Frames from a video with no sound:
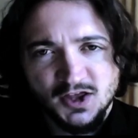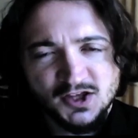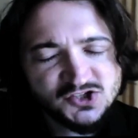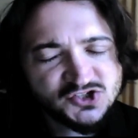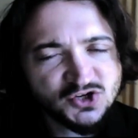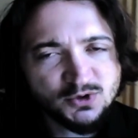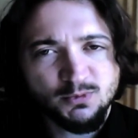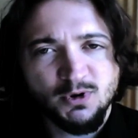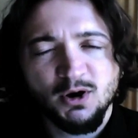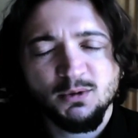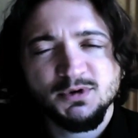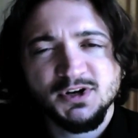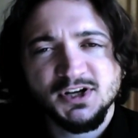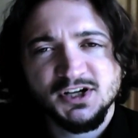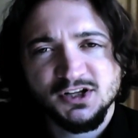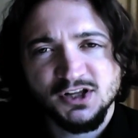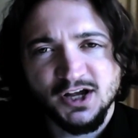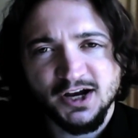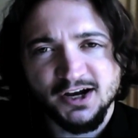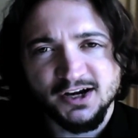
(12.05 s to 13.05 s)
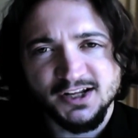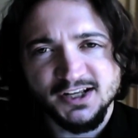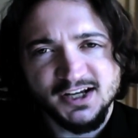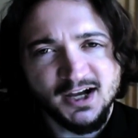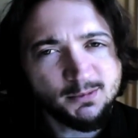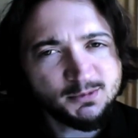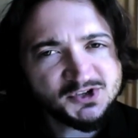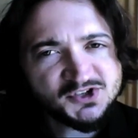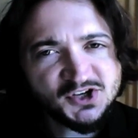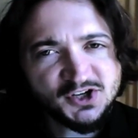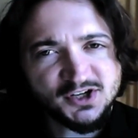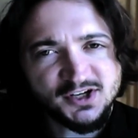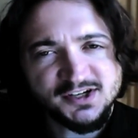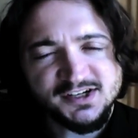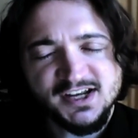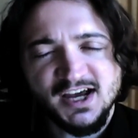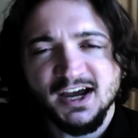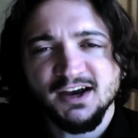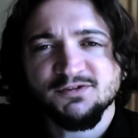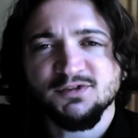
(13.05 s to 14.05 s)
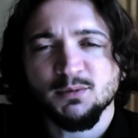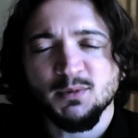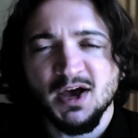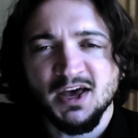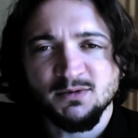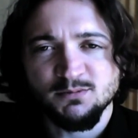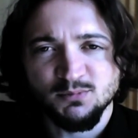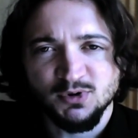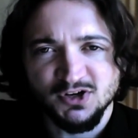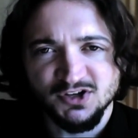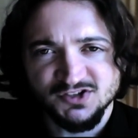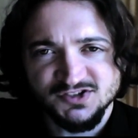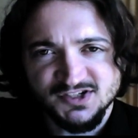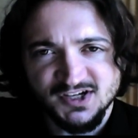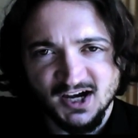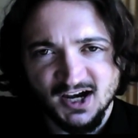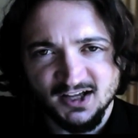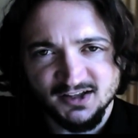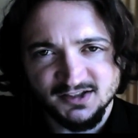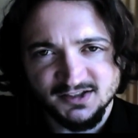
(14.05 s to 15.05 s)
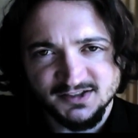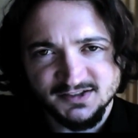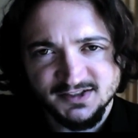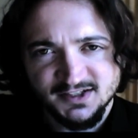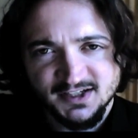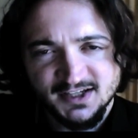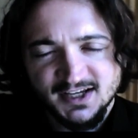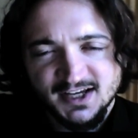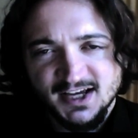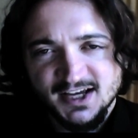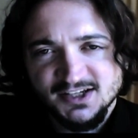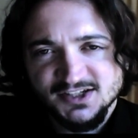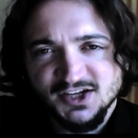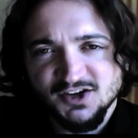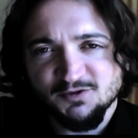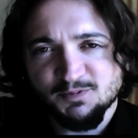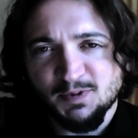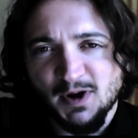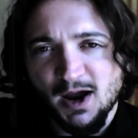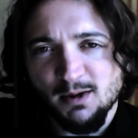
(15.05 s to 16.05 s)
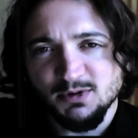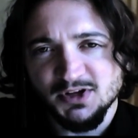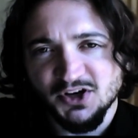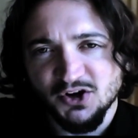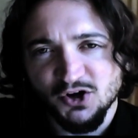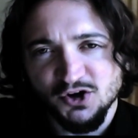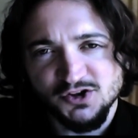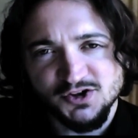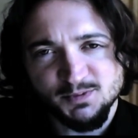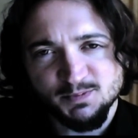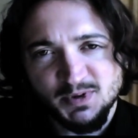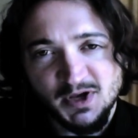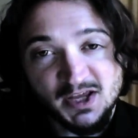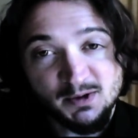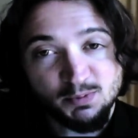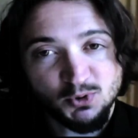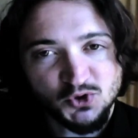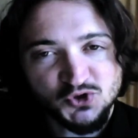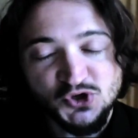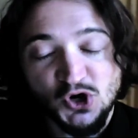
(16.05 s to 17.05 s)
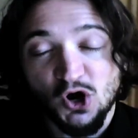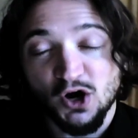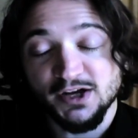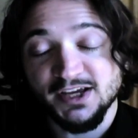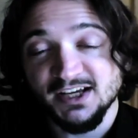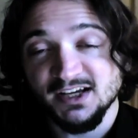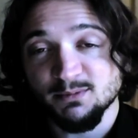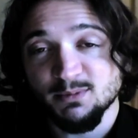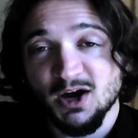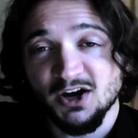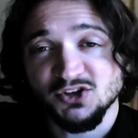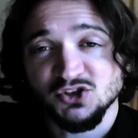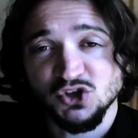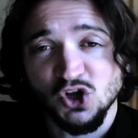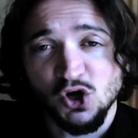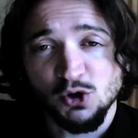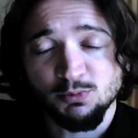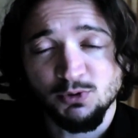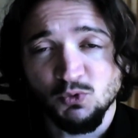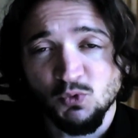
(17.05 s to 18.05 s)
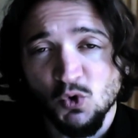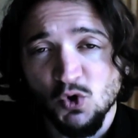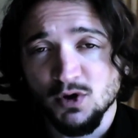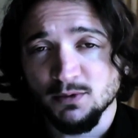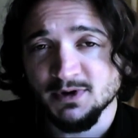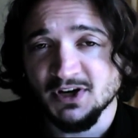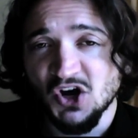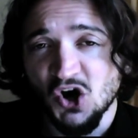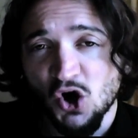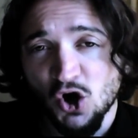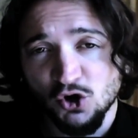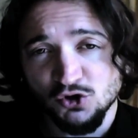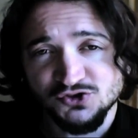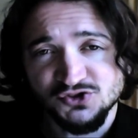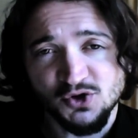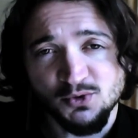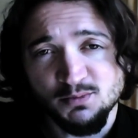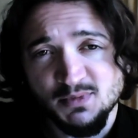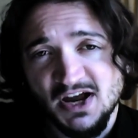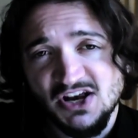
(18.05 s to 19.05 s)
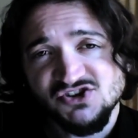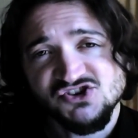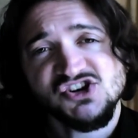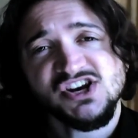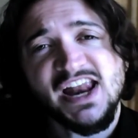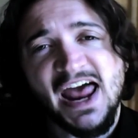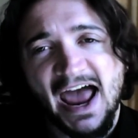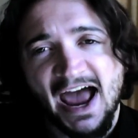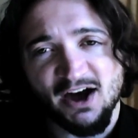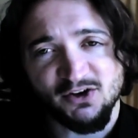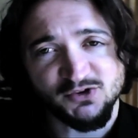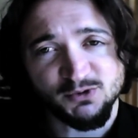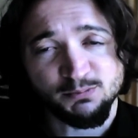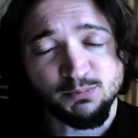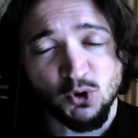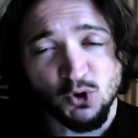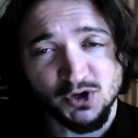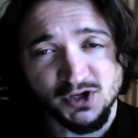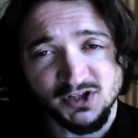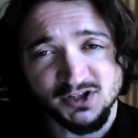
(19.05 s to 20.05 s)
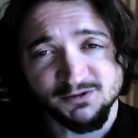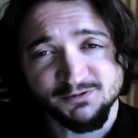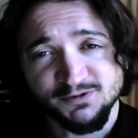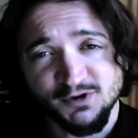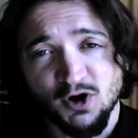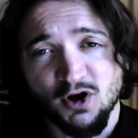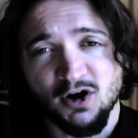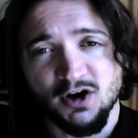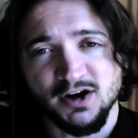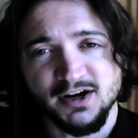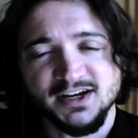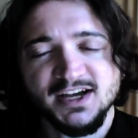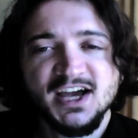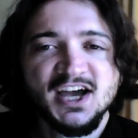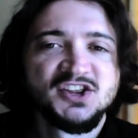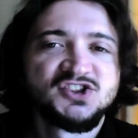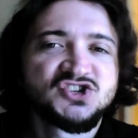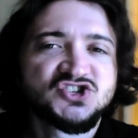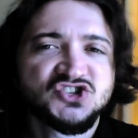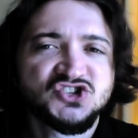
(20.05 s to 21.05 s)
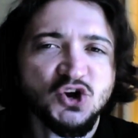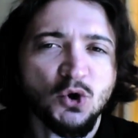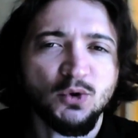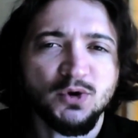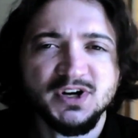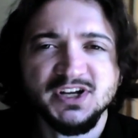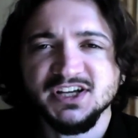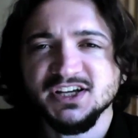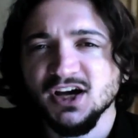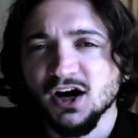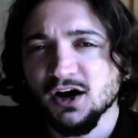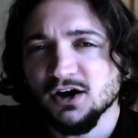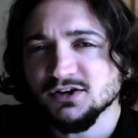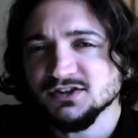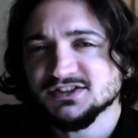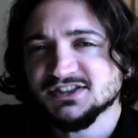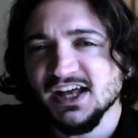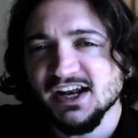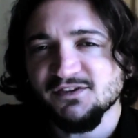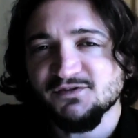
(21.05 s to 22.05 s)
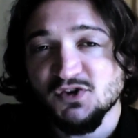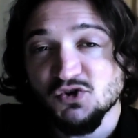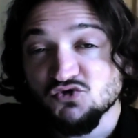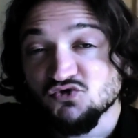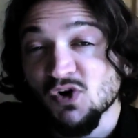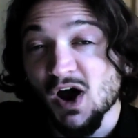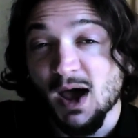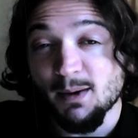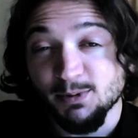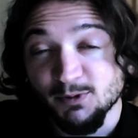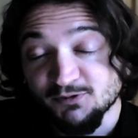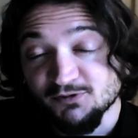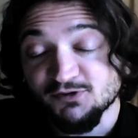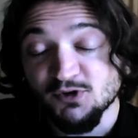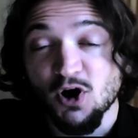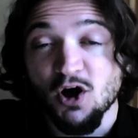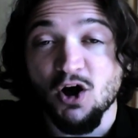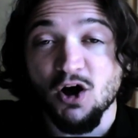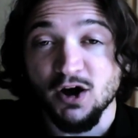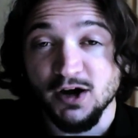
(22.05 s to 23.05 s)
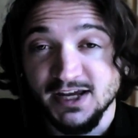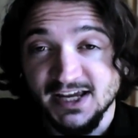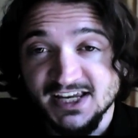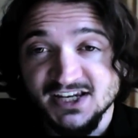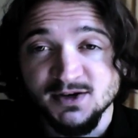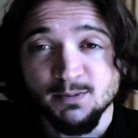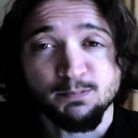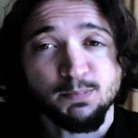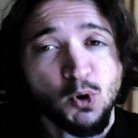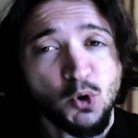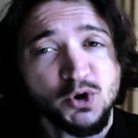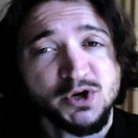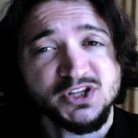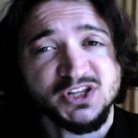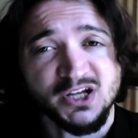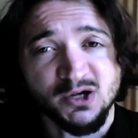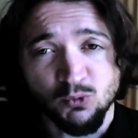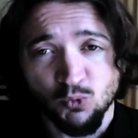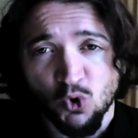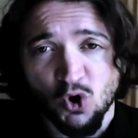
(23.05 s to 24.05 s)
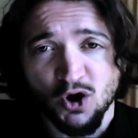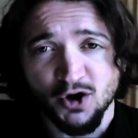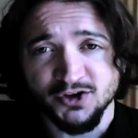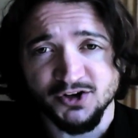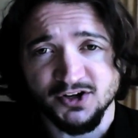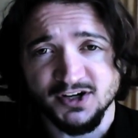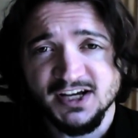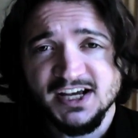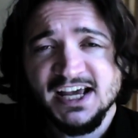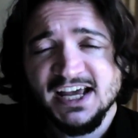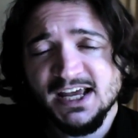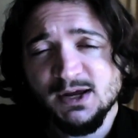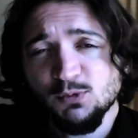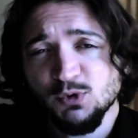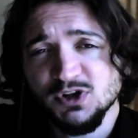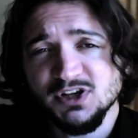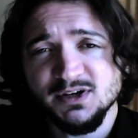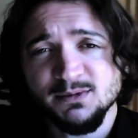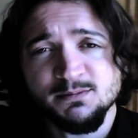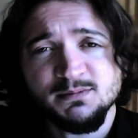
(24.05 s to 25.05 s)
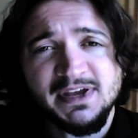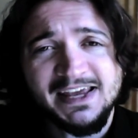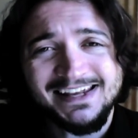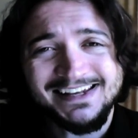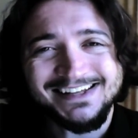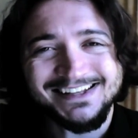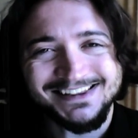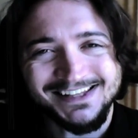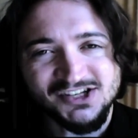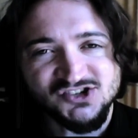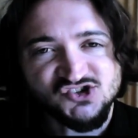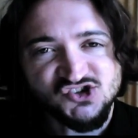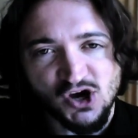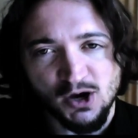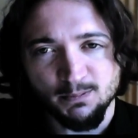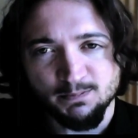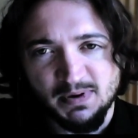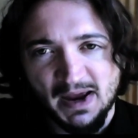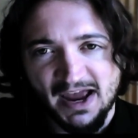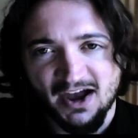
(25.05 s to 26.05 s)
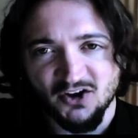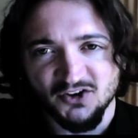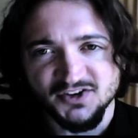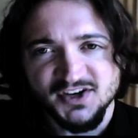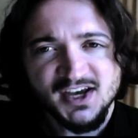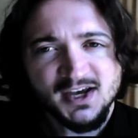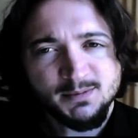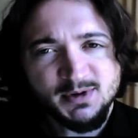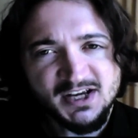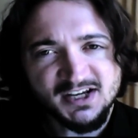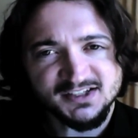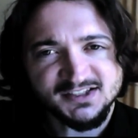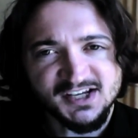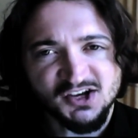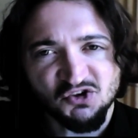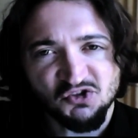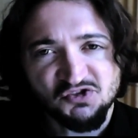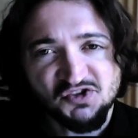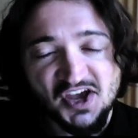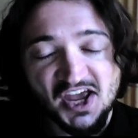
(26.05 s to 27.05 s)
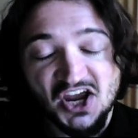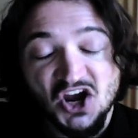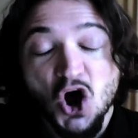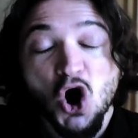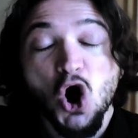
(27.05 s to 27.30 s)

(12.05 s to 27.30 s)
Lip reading: This is your moment of clarity, coming to you today from Edinburgh, Scotland. So you've probably heard the people talking about global warming also mention how to boil a frog. The story goes that if you drop a frog into boiling water, he will immediately jump out because he'll think,